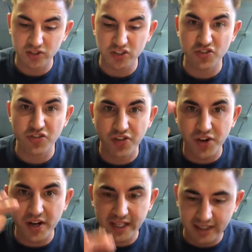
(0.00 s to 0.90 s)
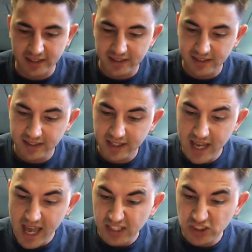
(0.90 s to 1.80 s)
to shrink.
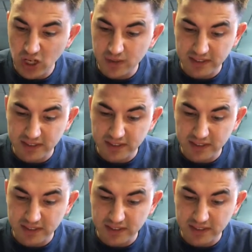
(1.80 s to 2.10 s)
Child is